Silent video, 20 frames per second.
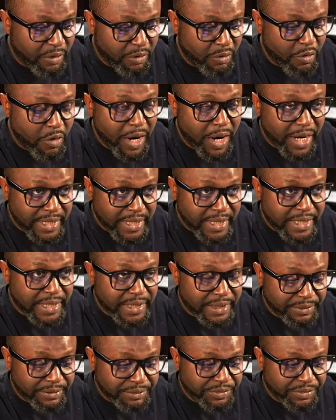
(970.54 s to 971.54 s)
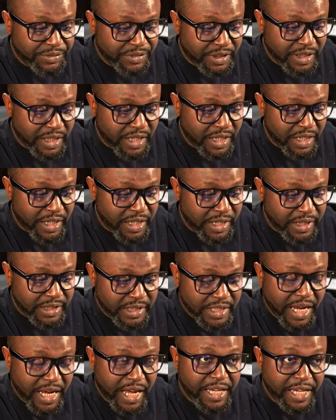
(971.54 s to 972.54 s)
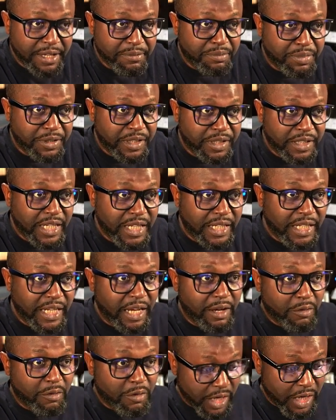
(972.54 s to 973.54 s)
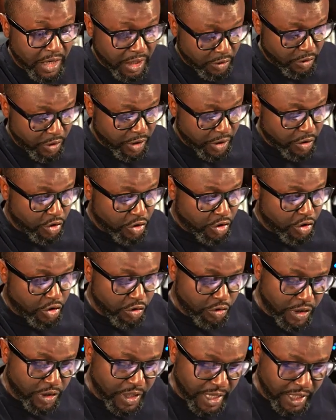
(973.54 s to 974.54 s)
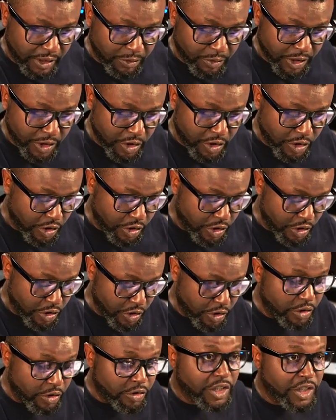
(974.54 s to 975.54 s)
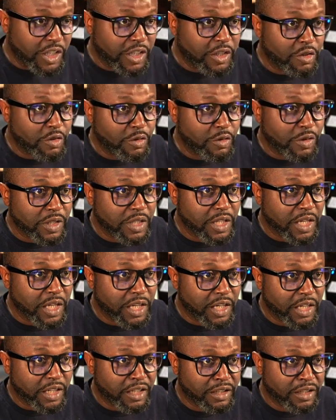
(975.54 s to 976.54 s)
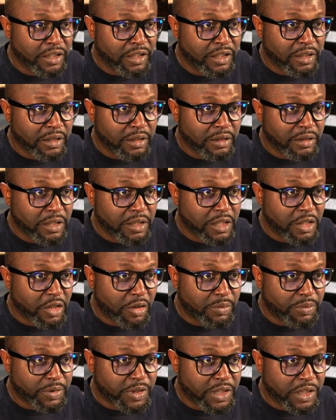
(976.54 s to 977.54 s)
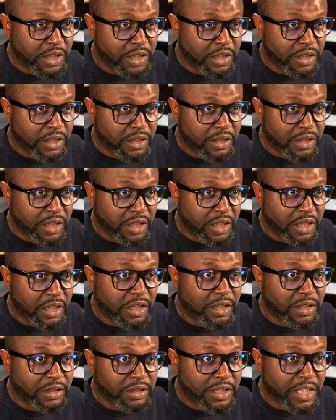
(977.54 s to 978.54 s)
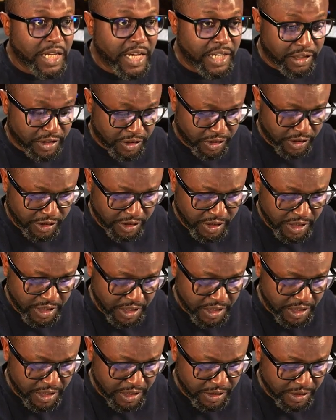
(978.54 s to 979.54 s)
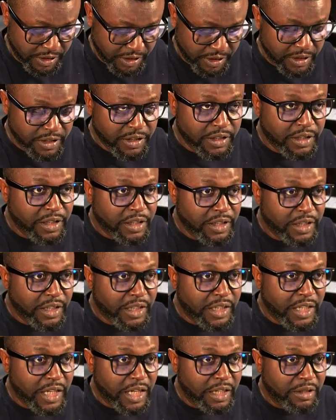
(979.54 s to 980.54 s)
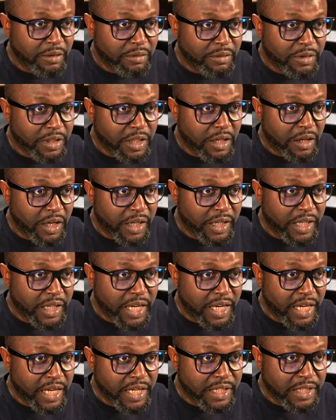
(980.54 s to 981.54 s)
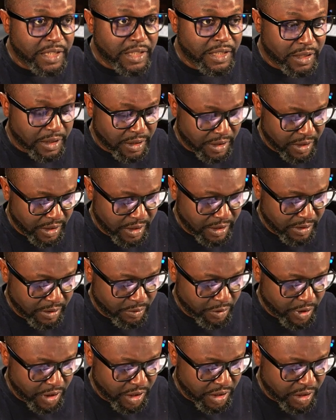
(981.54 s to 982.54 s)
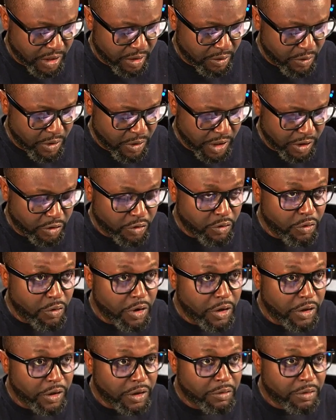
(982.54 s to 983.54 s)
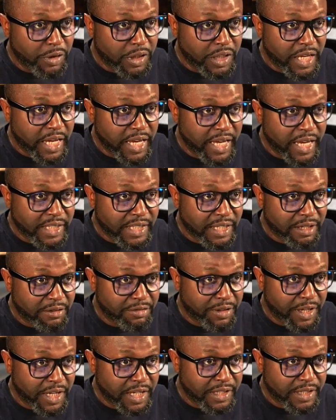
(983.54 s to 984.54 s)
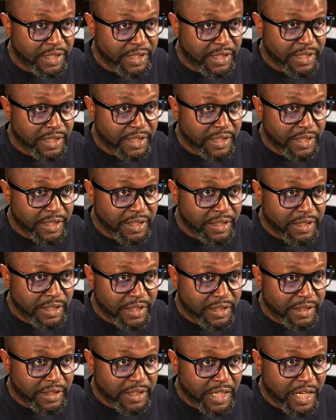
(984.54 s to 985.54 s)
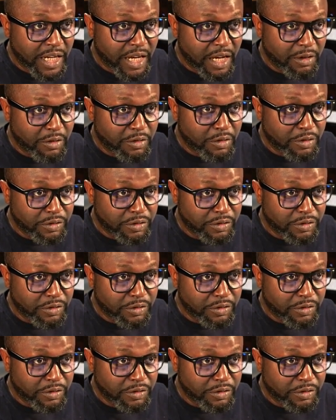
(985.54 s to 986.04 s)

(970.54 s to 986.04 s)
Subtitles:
what type that I wanna do. And to do that, what you do, you just use the option, the -t. Then in our case, we want to work with XFS. Then I'll